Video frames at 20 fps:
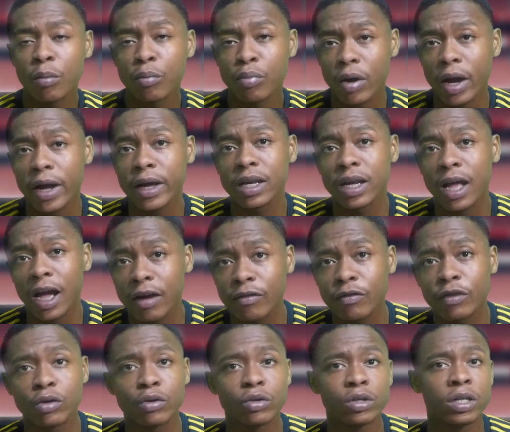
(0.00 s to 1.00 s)
Brighton
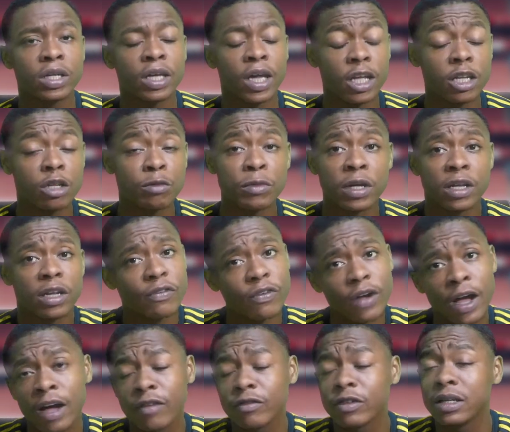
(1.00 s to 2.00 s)
have a good academy. And if
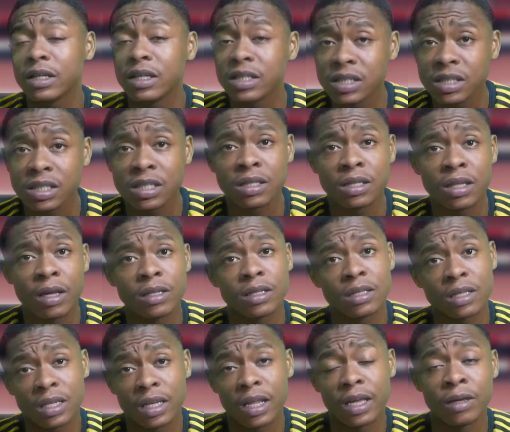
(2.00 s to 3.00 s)
I haven't listed
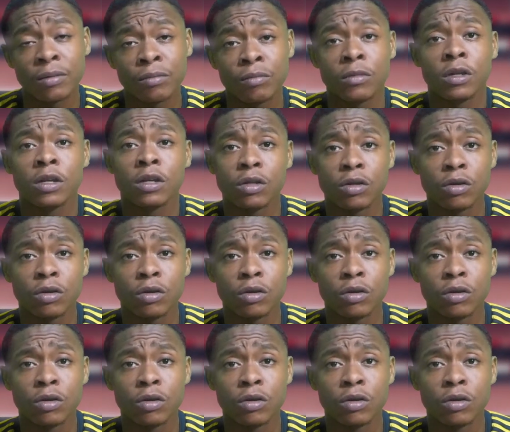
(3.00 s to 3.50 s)
the name,